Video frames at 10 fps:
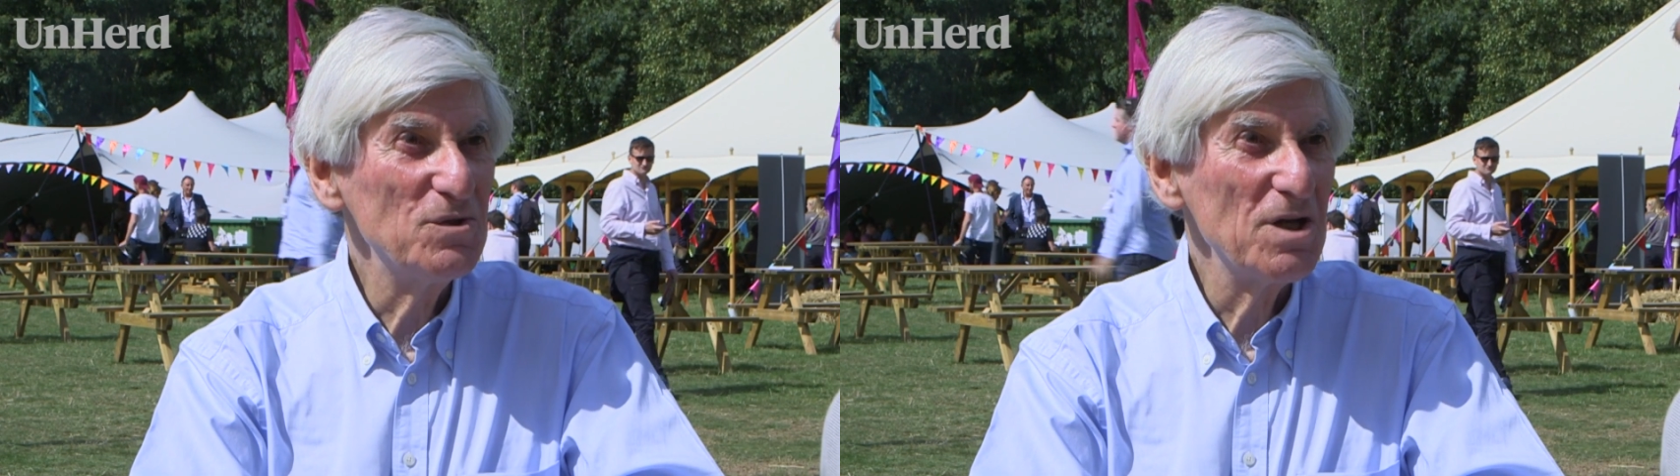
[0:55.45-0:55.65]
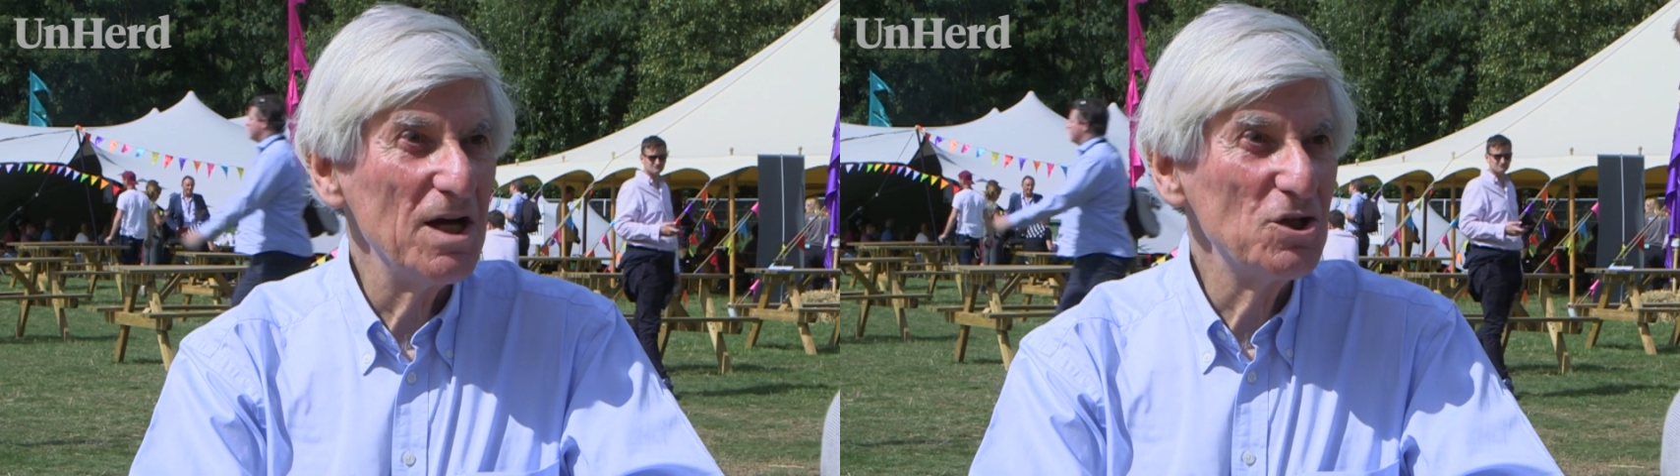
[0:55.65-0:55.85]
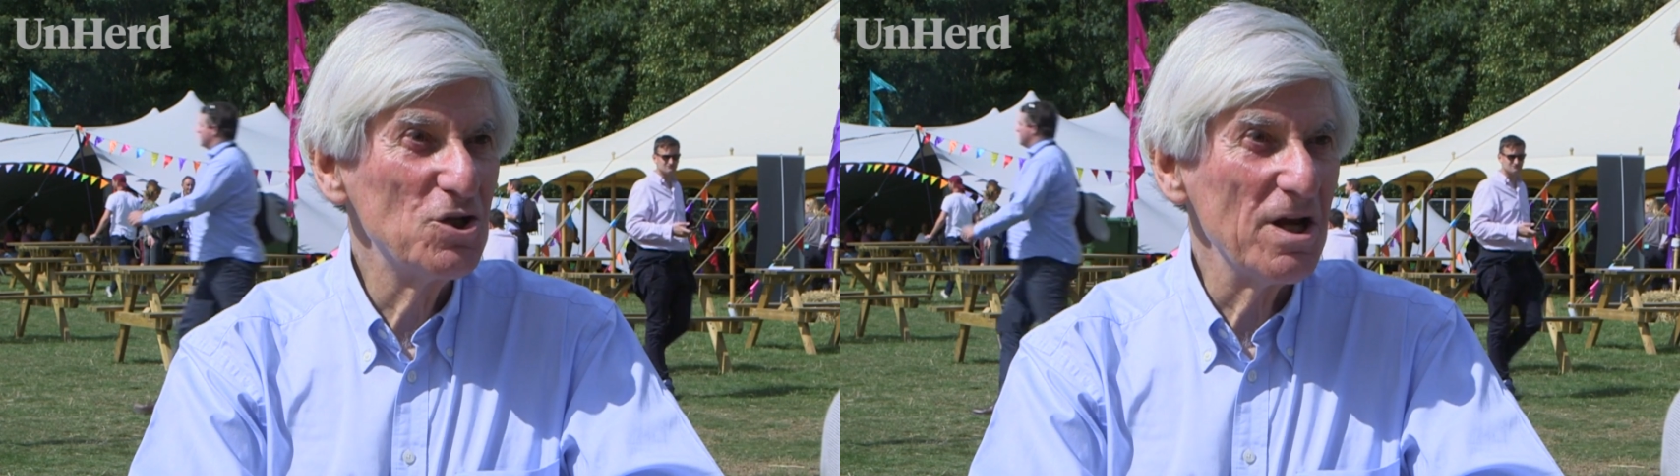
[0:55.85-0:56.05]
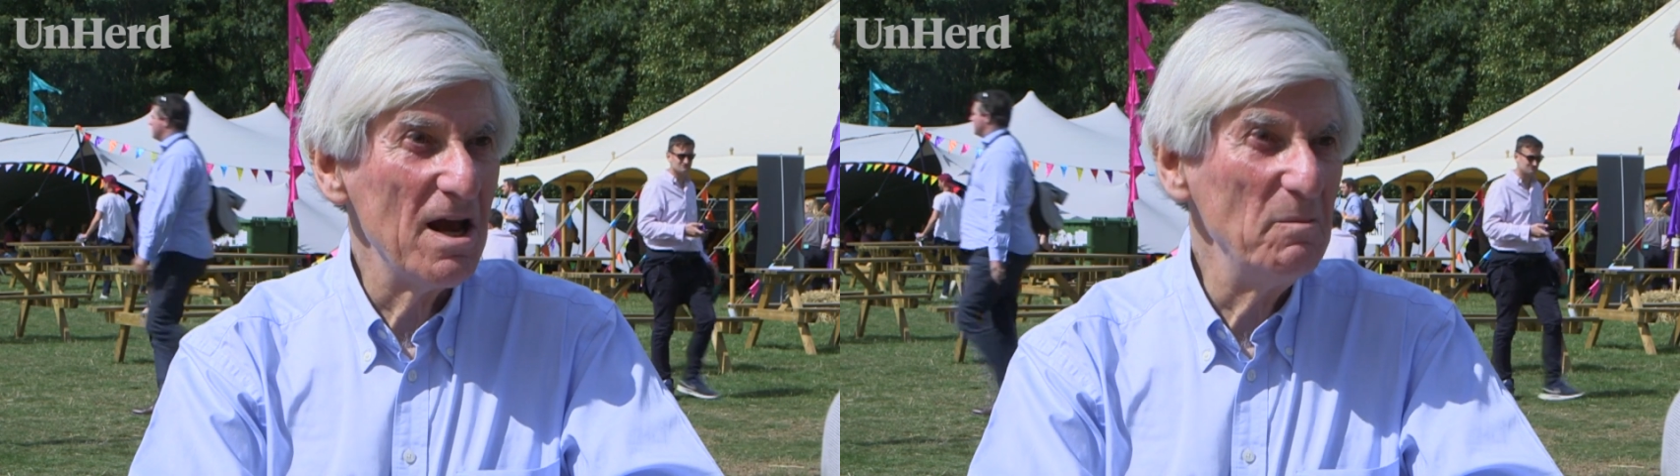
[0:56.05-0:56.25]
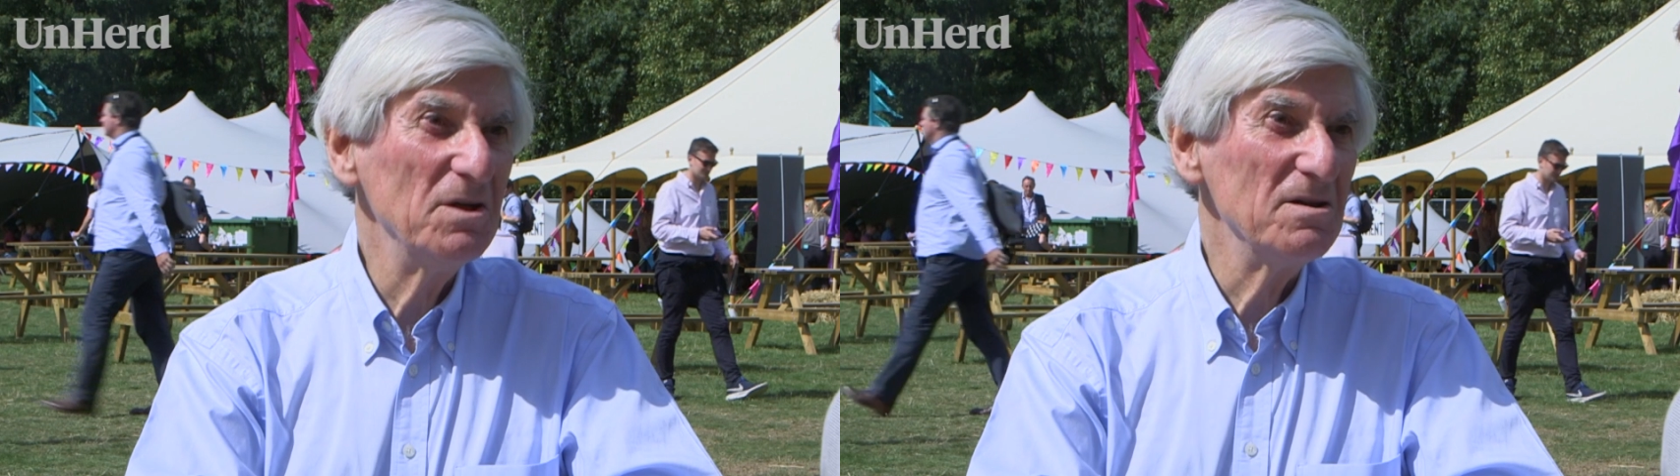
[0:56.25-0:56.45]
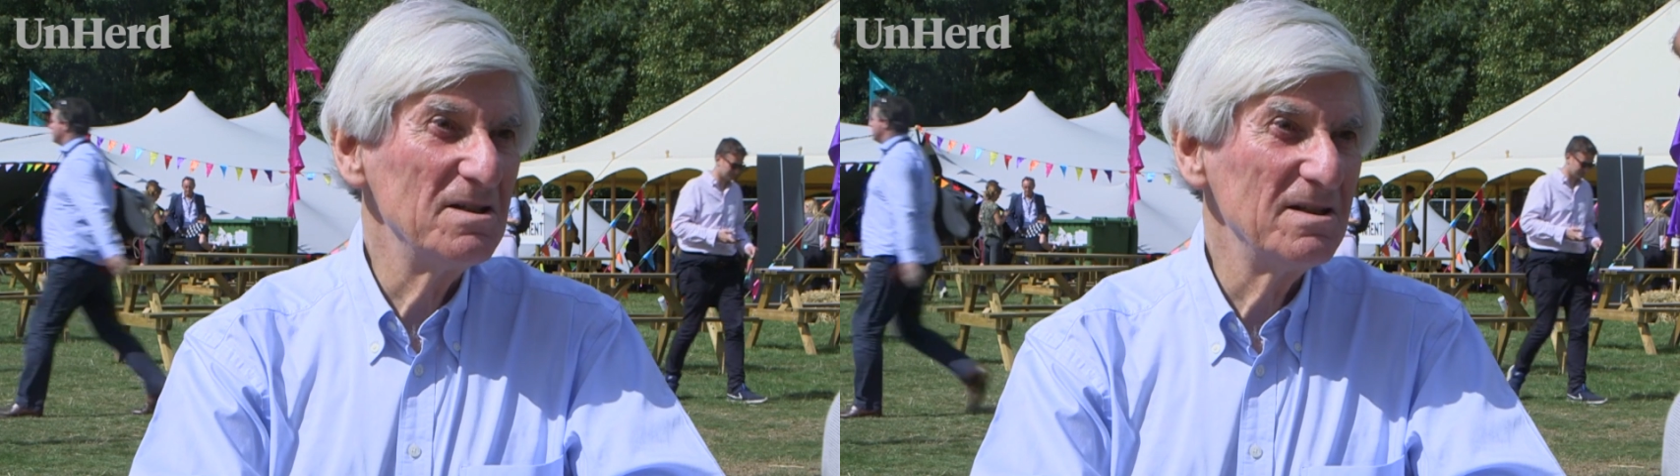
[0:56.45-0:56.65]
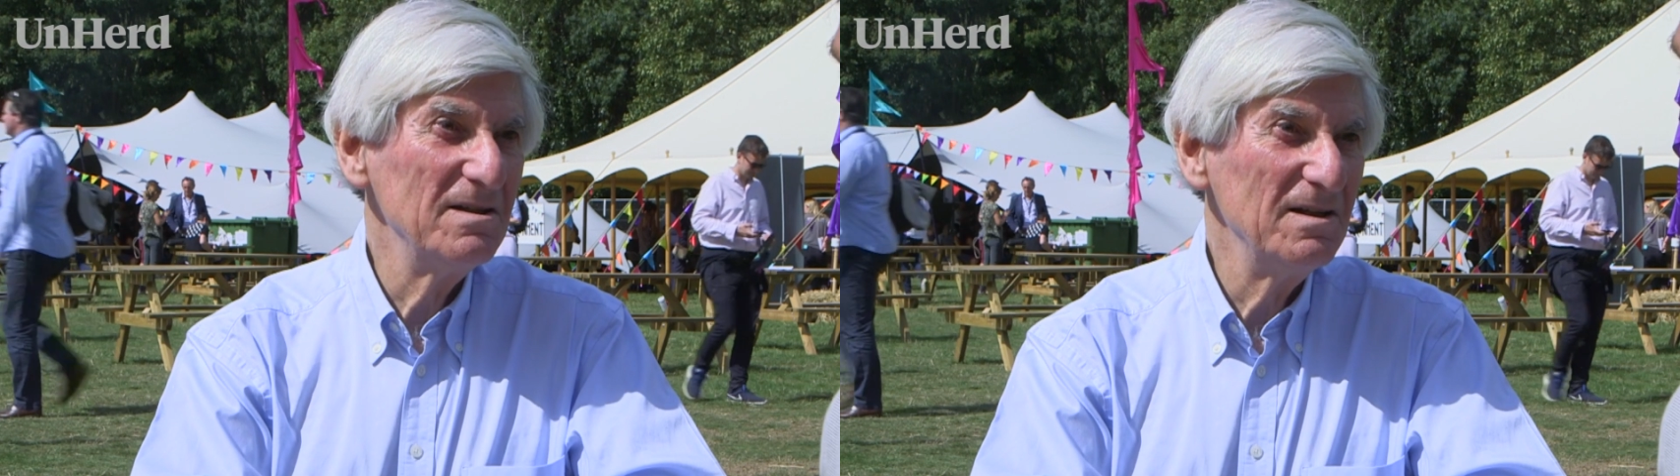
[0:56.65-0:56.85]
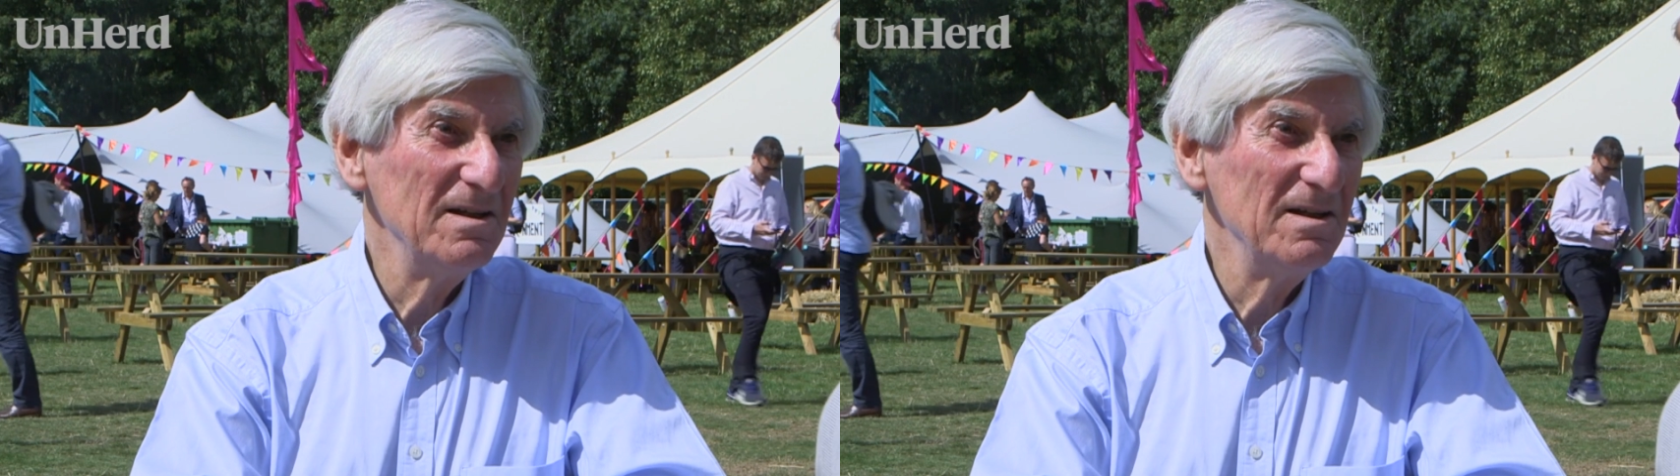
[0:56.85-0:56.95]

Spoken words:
such eminent